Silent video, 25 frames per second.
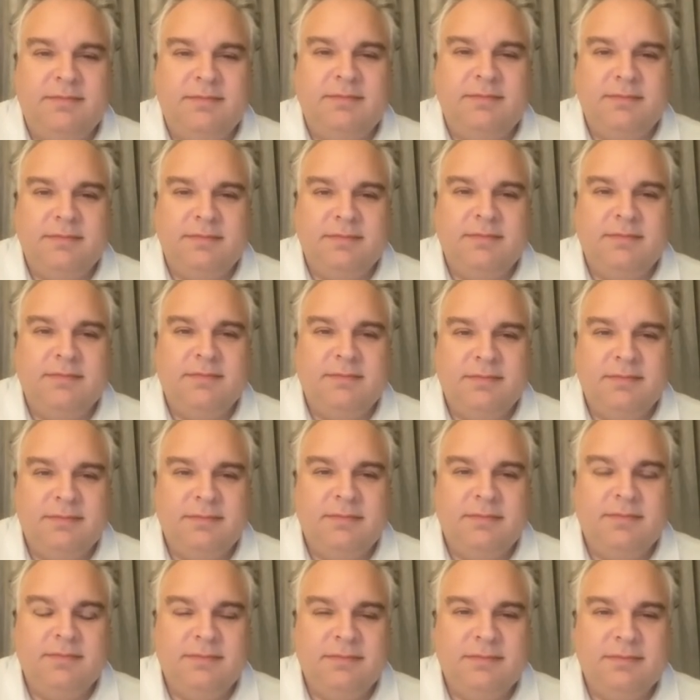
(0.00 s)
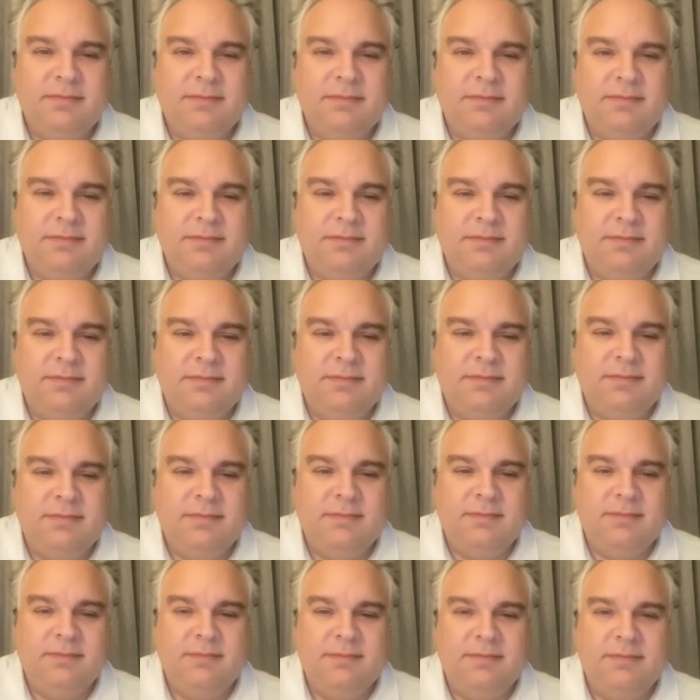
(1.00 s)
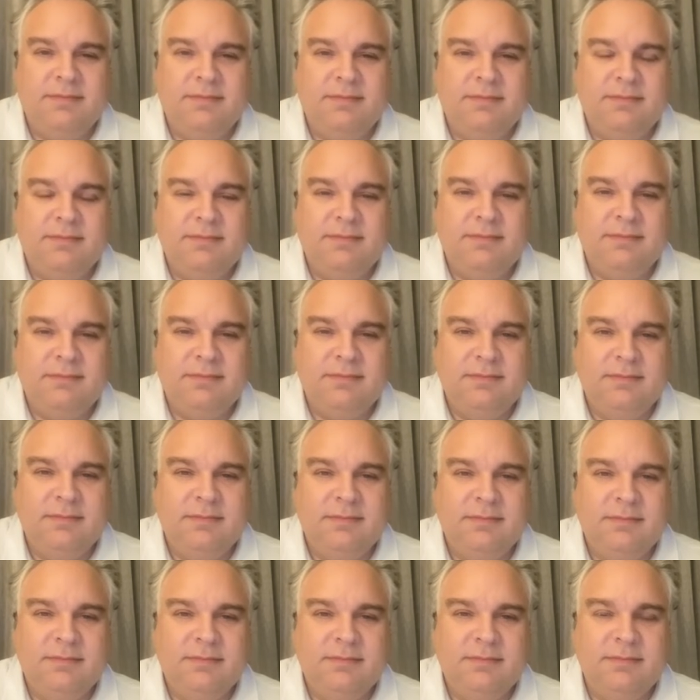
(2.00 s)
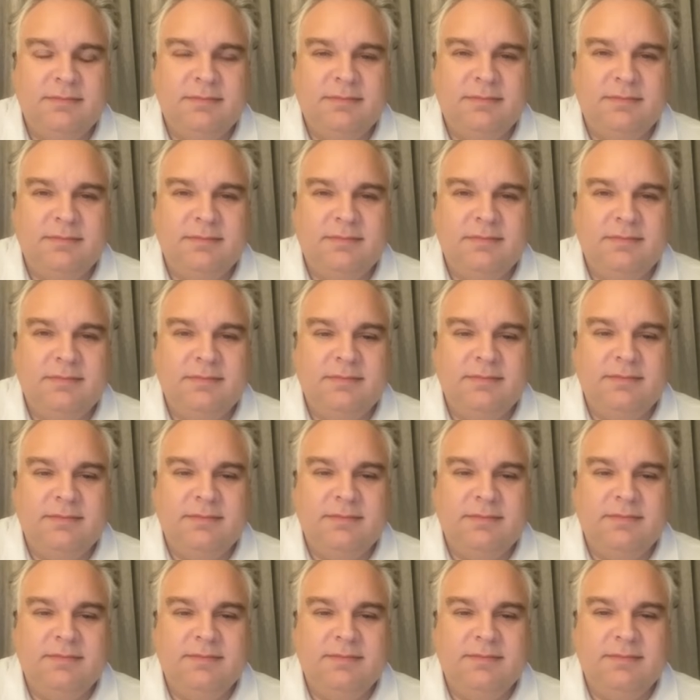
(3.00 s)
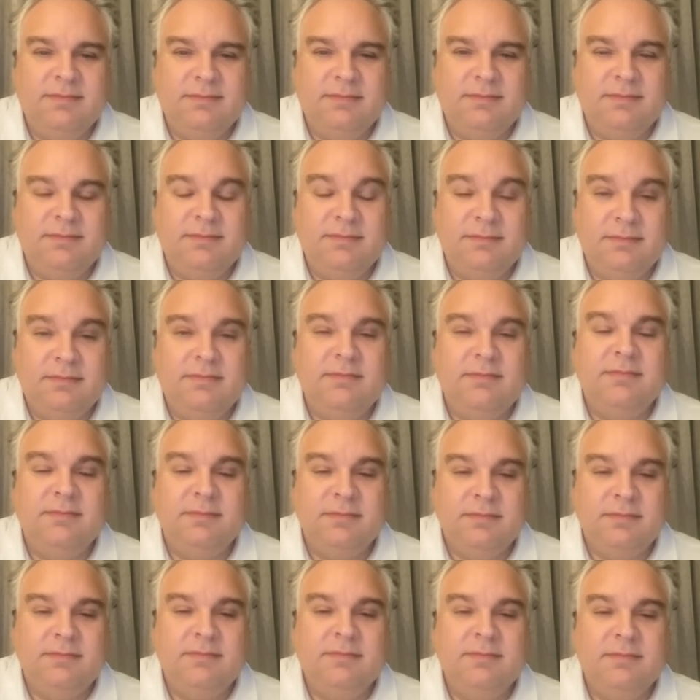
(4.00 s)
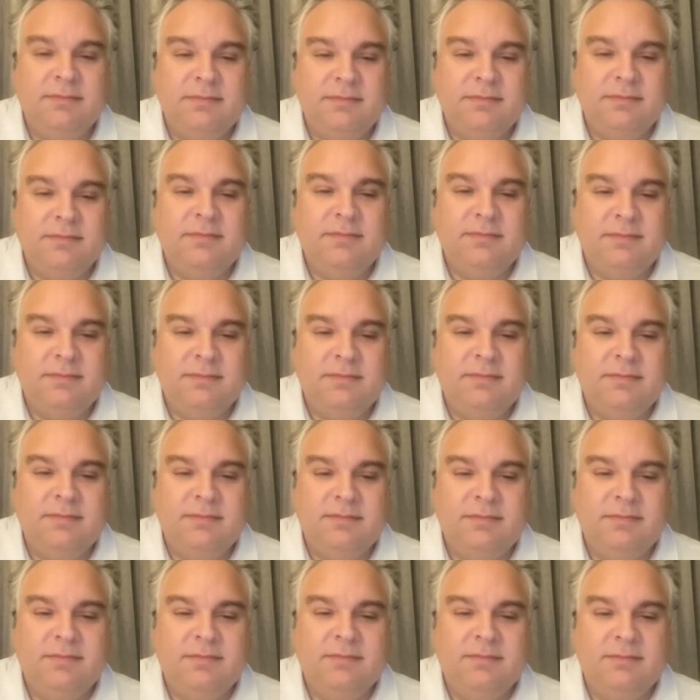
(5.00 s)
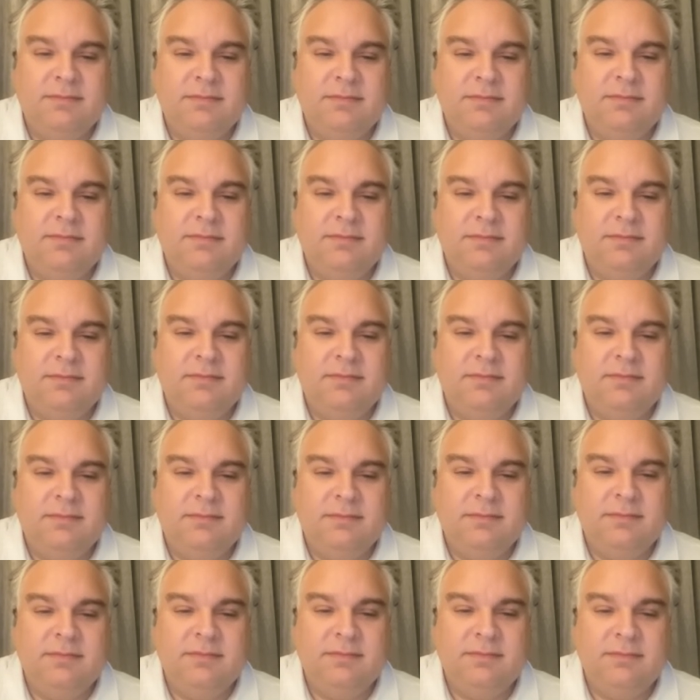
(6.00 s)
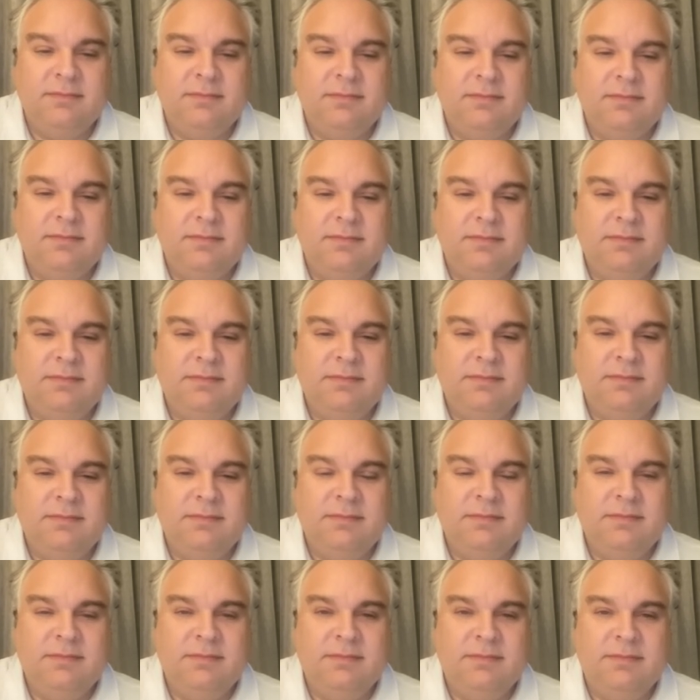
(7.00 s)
The person shown says nothing.